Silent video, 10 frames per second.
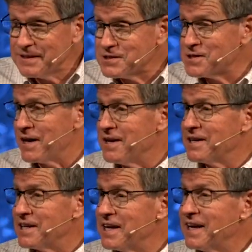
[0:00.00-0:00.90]

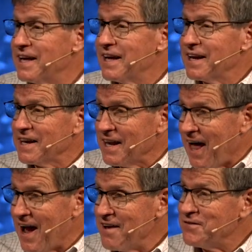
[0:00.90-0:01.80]
Suddenly,
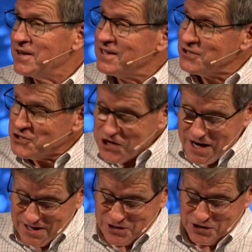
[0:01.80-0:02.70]
life
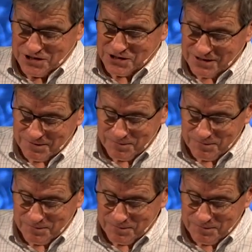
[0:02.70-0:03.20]
changes.